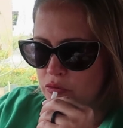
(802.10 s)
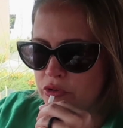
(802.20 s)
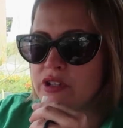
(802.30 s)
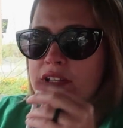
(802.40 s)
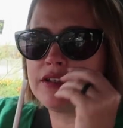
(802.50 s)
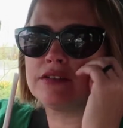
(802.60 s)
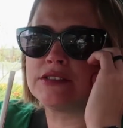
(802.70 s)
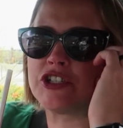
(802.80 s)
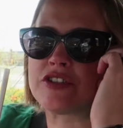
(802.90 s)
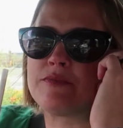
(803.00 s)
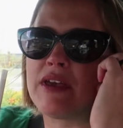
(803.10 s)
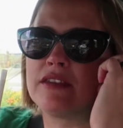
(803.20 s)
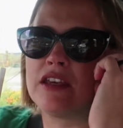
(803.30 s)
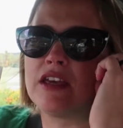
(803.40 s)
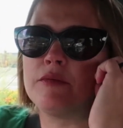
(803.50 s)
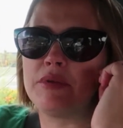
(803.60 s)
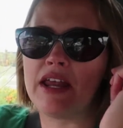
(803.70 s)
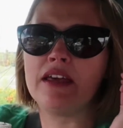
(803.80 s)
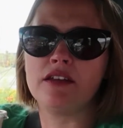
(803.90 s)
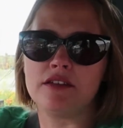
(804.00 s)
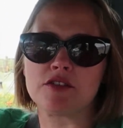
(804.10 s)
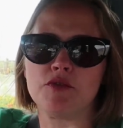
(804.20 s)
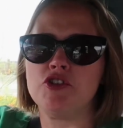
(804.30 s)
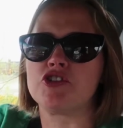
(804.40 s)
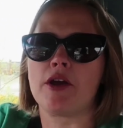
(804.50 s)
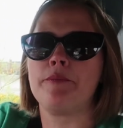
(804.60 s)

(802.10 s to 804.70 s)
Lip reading: Really just mainly get banana in this one you try.